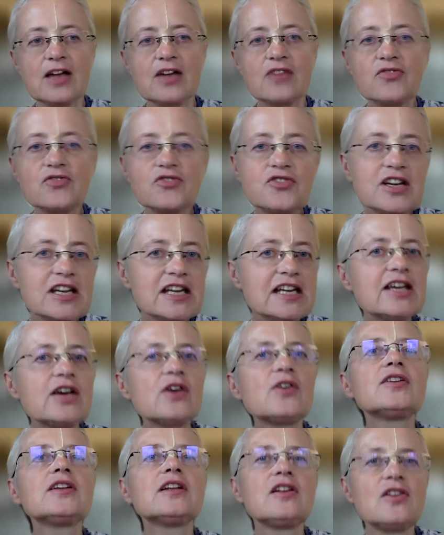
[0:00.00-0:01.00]
really
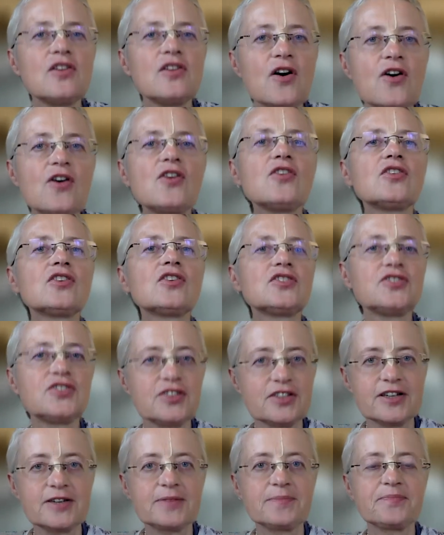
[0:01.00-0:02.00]
on a long
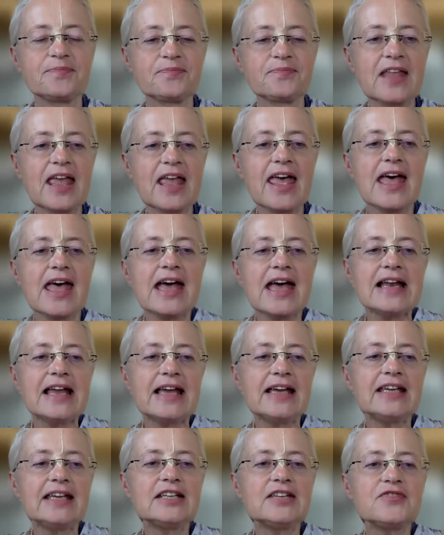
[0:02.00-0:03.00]
term.
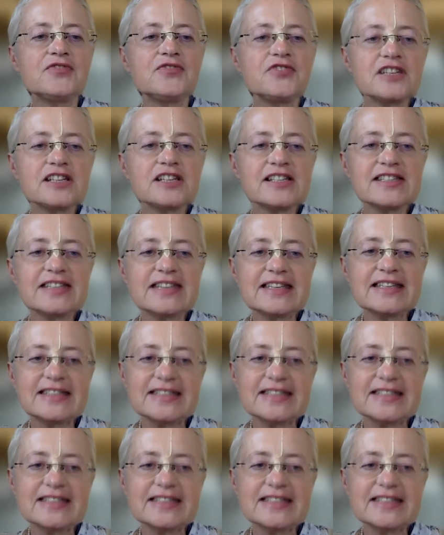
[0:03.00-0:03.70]
Like in the first and